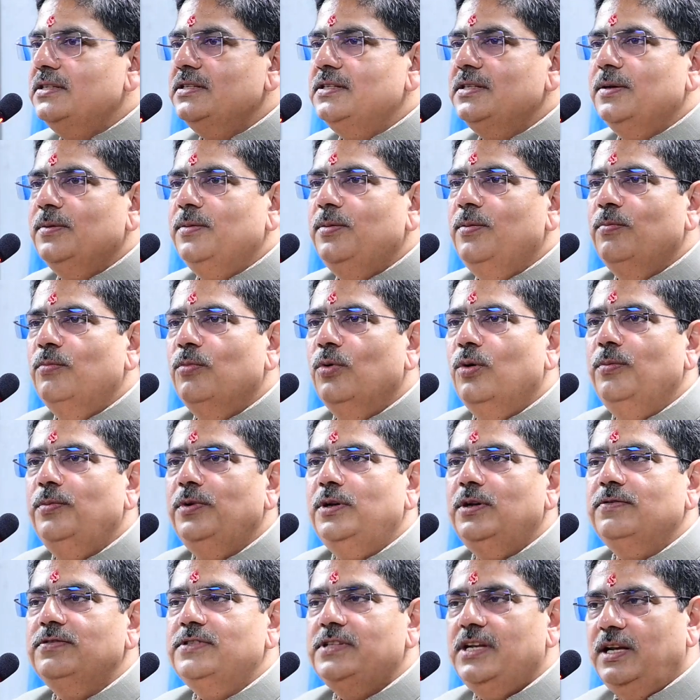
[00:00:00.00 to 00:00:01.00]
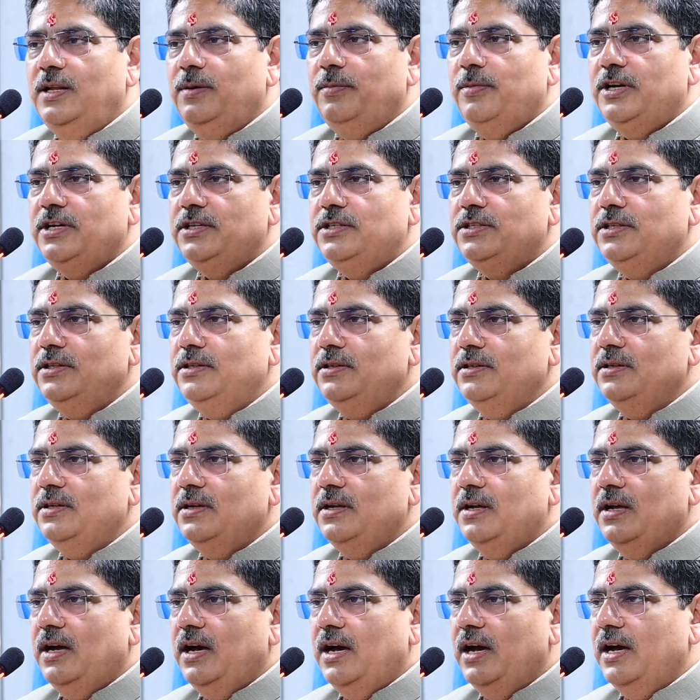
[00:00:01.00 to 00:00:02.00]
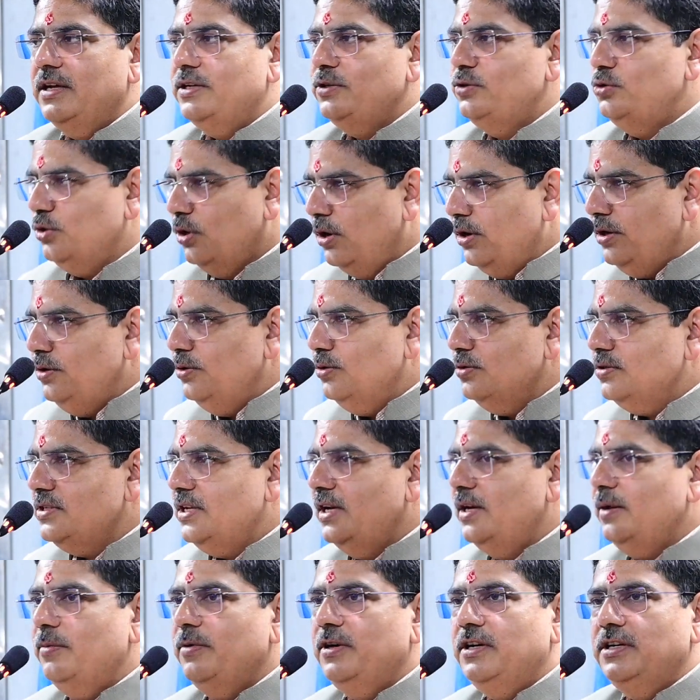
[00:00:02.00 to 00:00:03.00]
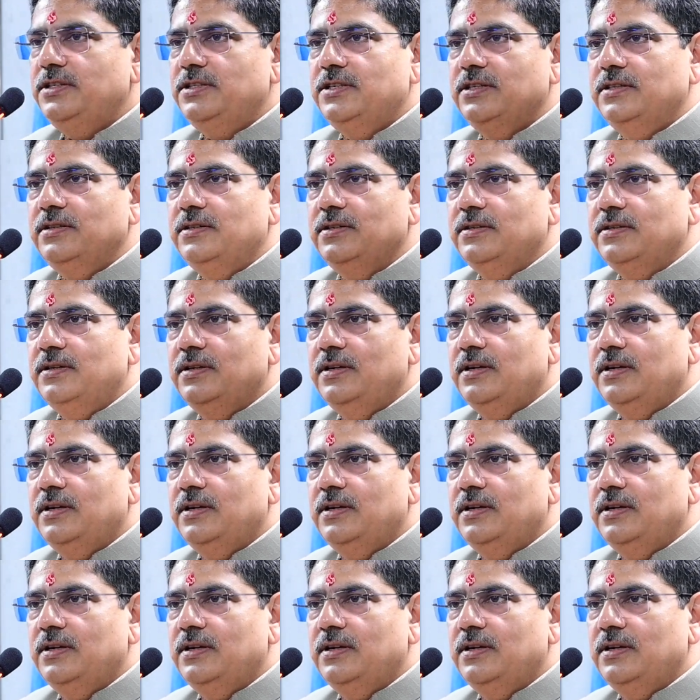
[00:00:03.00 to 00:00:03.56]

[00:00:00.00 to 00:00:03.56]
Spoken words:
is a moment of celebration. I join your celebration.